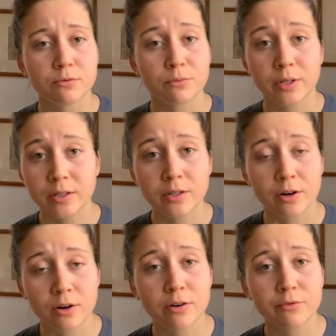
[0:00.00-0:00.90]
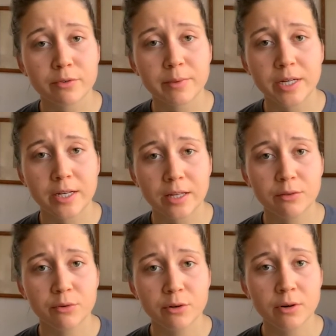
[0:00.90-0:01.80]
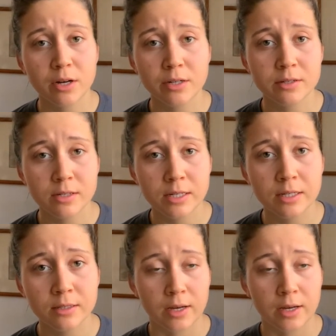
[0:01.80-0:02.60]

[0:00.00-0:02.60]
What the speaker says: really hard for me to get through, honestly.